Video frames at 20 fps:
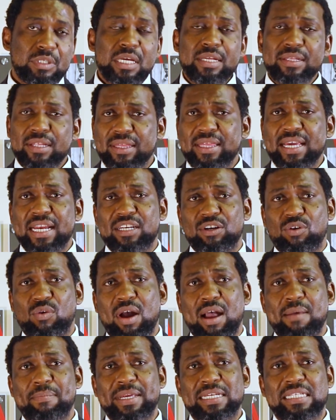The third
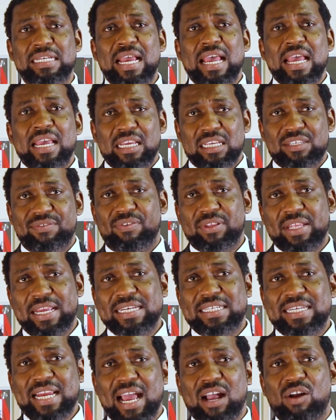requirement is for the
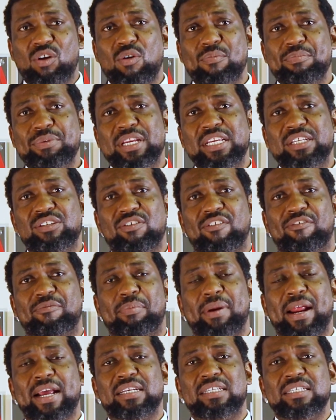entire community of
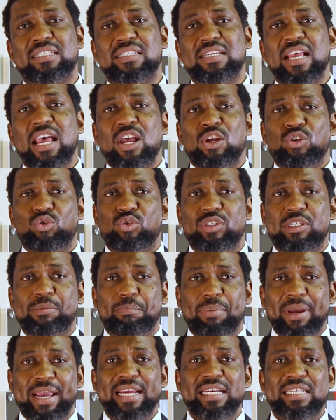practice to
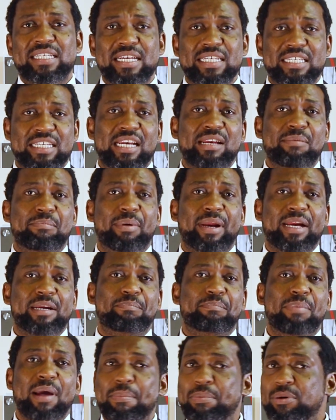debate and
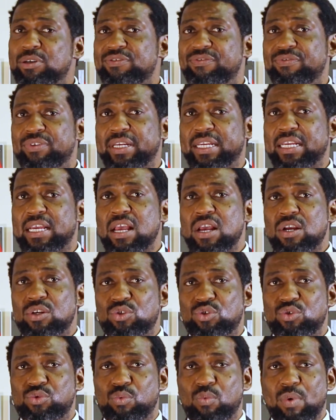deliberate purposefully
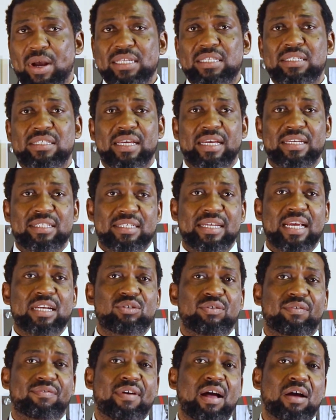towards a set
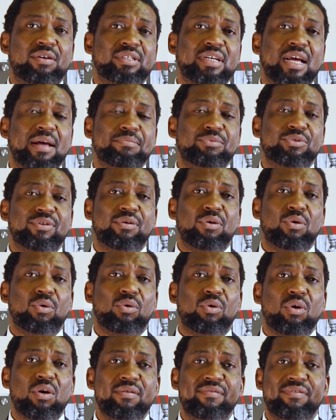of outcomes
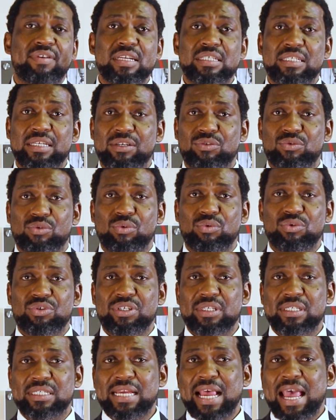or conference
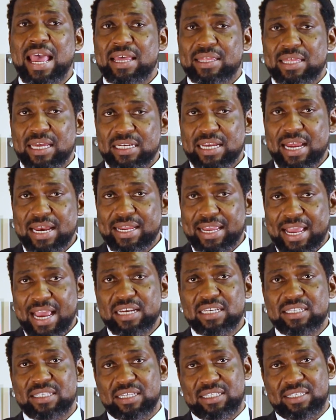resolutions that can
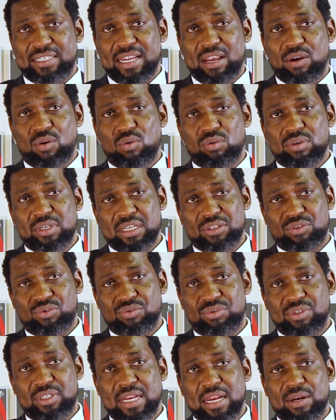get the stakeholders to
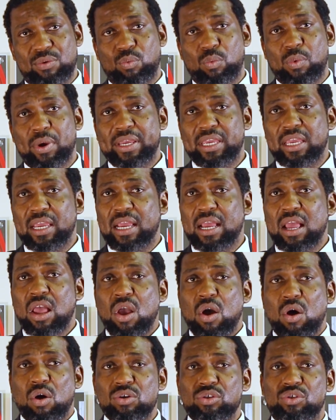start working
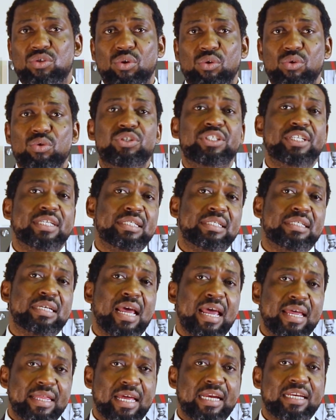on solutions
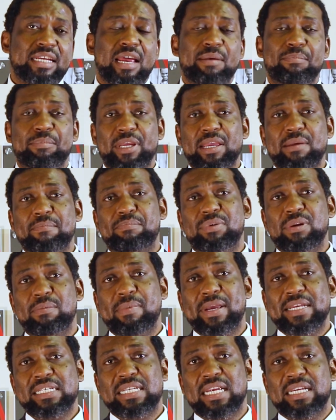that can be
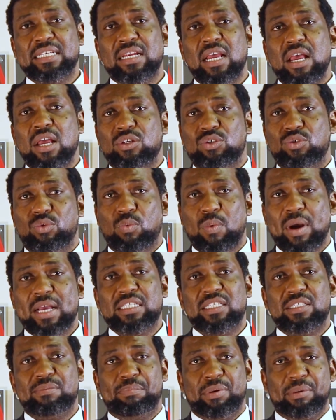implemented
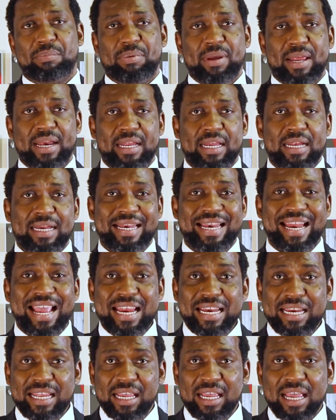towards preparing
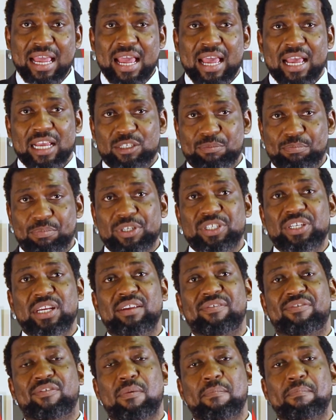learning,
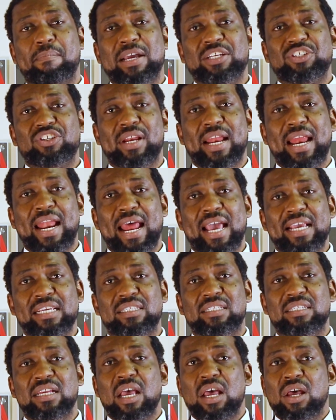especially from
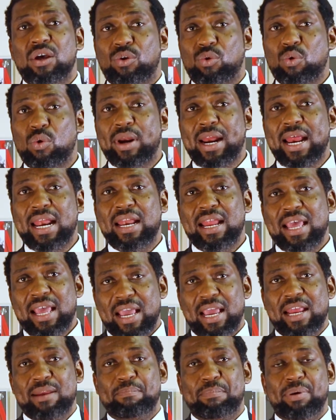marginalized rural
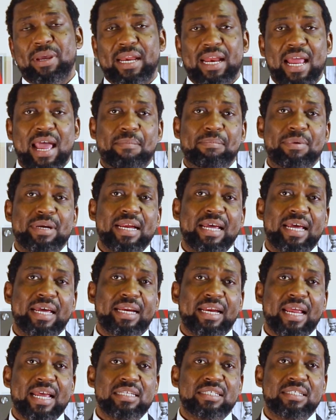and peri-urban
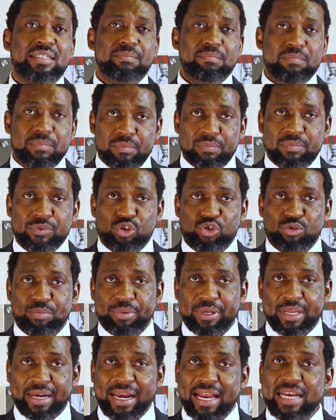areas, to
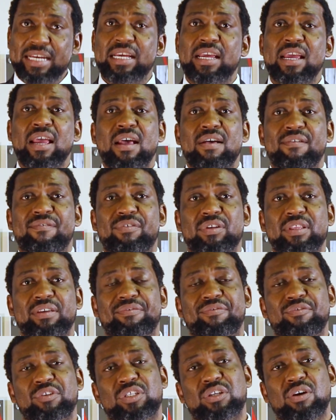be ready for the
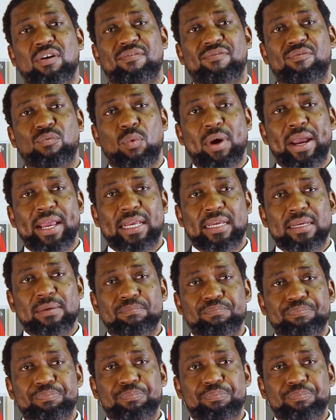future of work.